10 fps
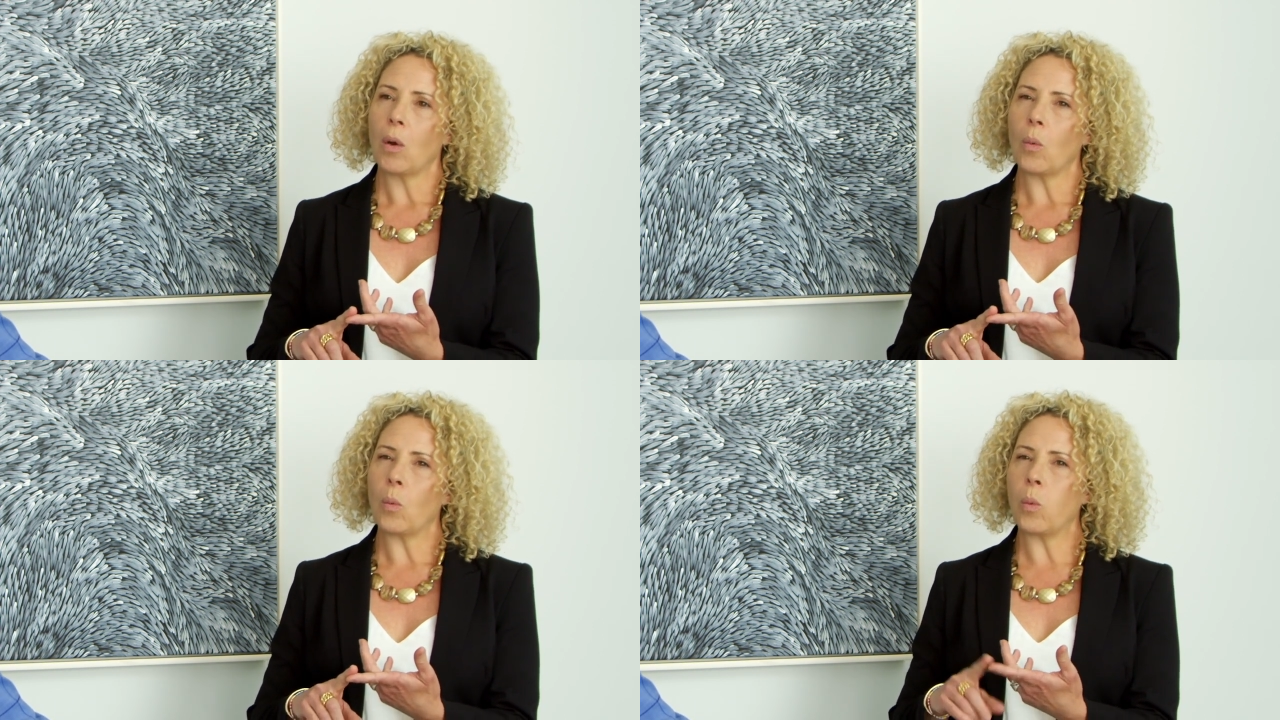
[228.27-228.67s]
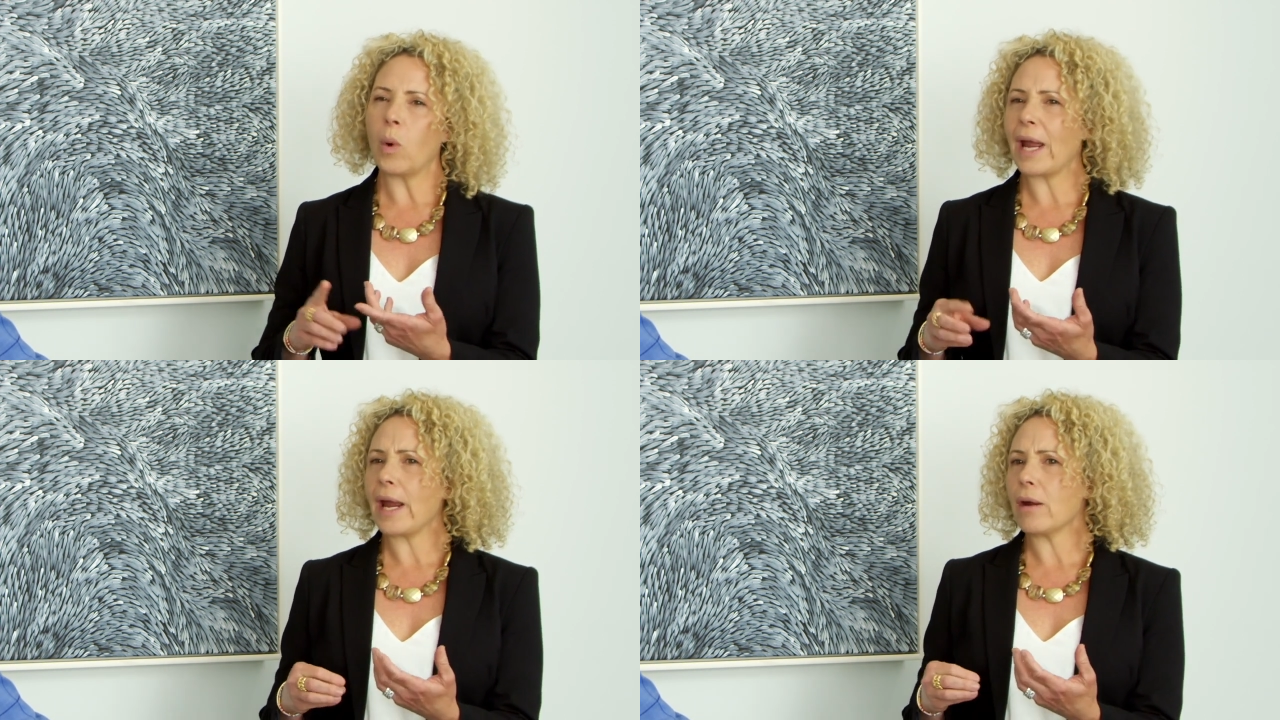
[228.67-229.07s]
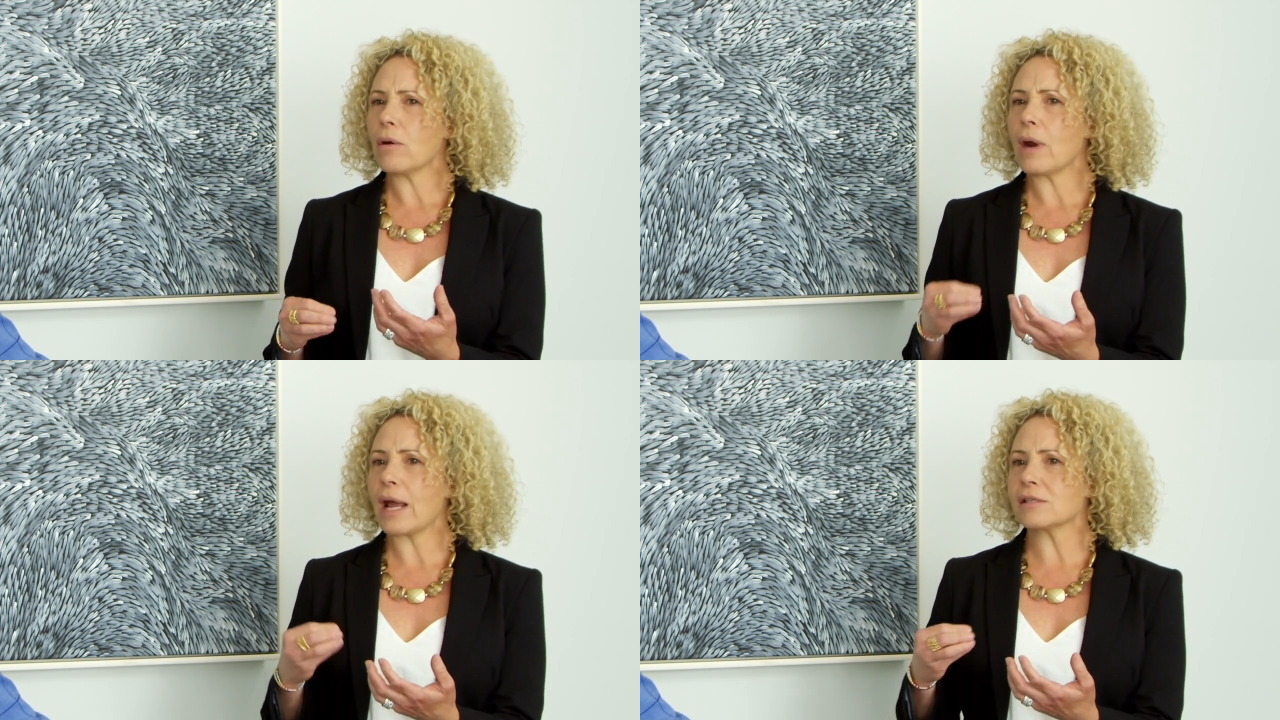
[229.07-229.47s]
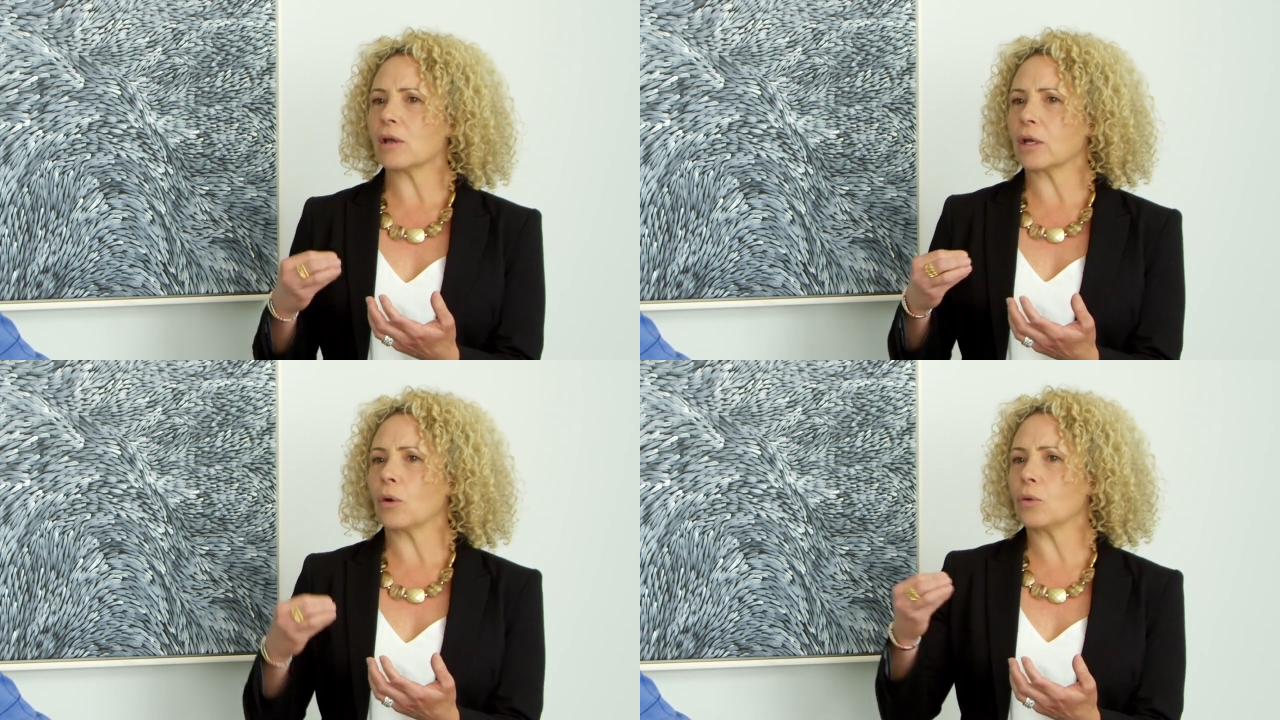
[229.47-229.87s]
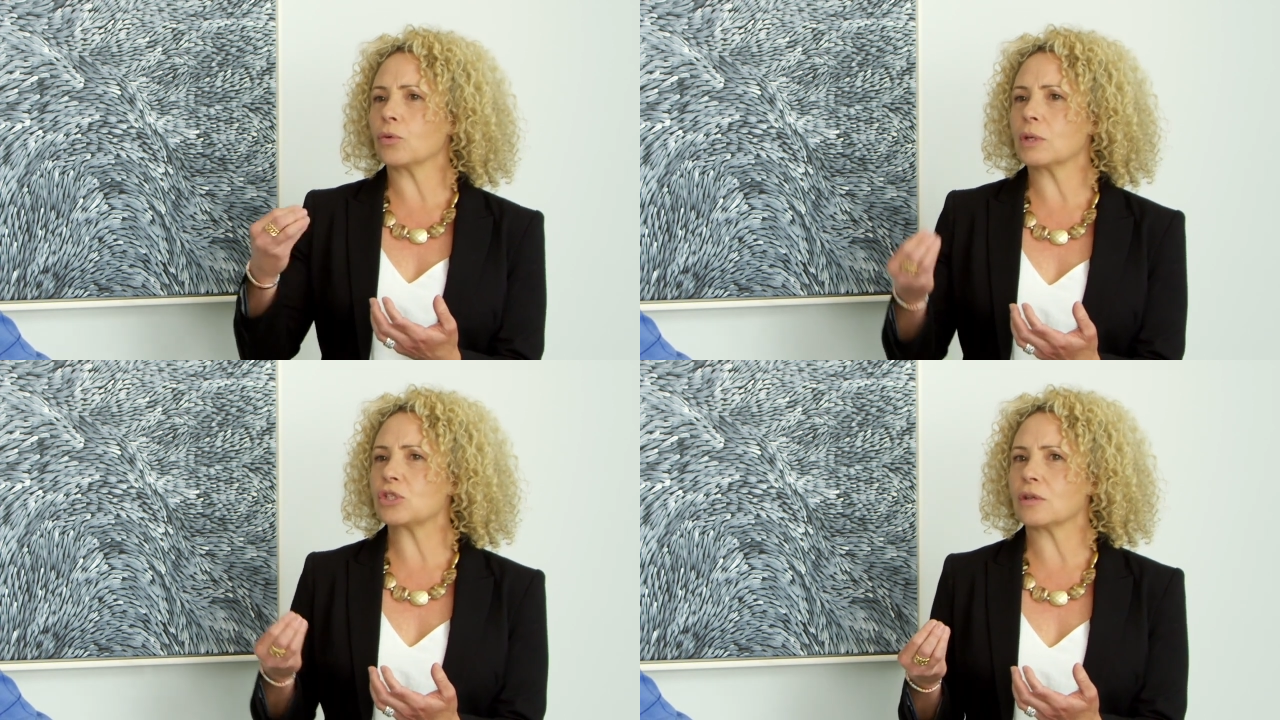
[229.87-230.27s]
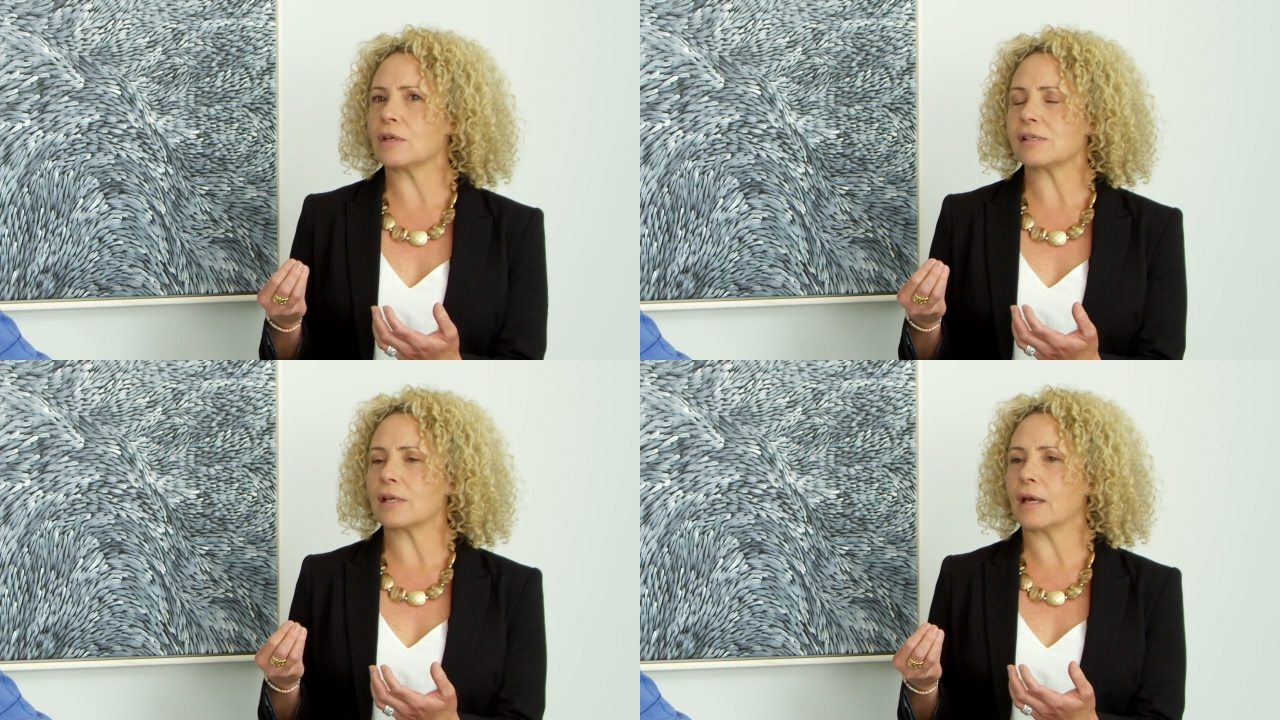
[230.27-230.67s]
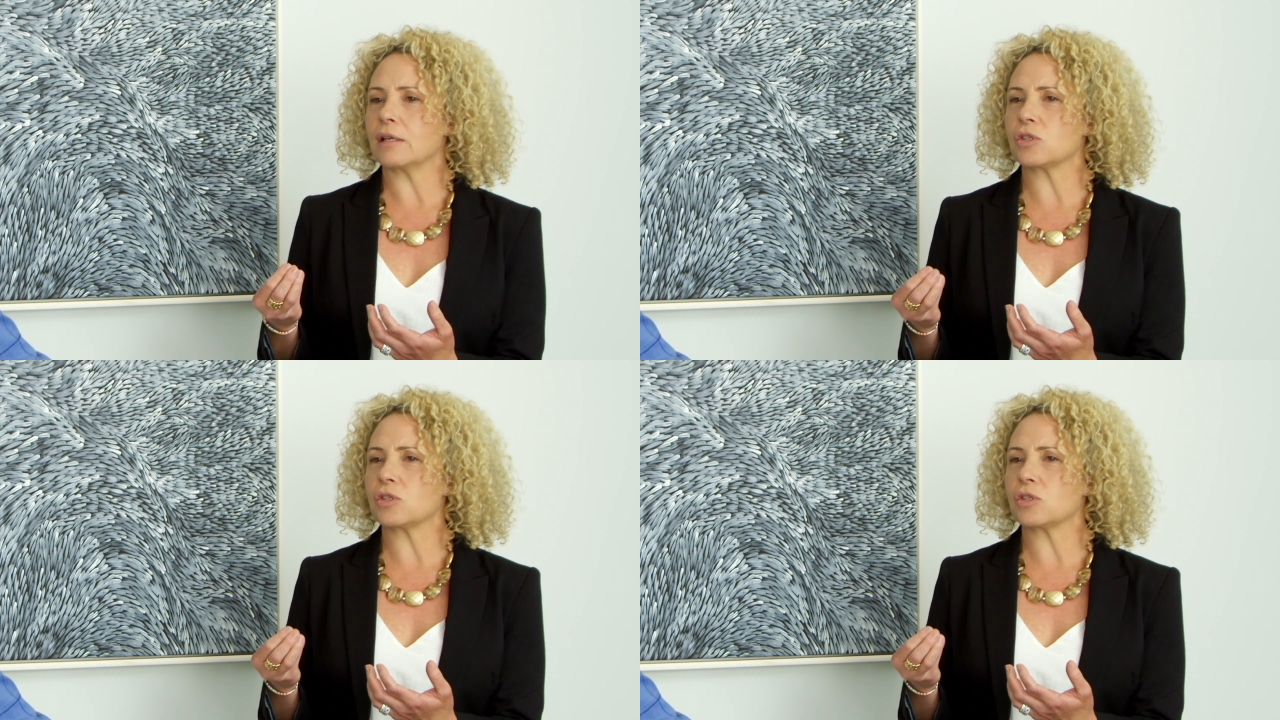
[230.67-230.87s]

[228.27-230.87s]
Where, as I go through each of these layers,